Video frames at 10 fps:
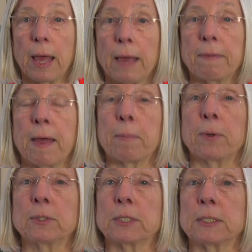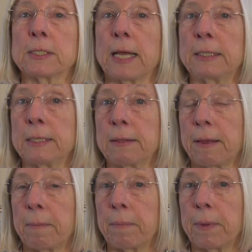And that person said to
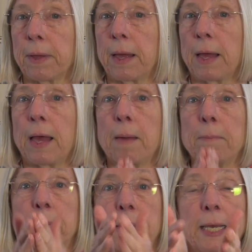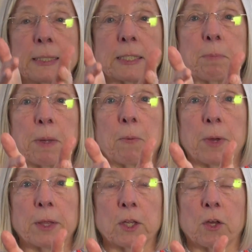them, Peace be
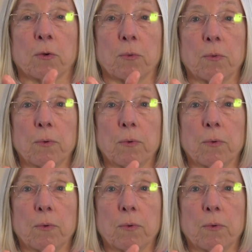with you.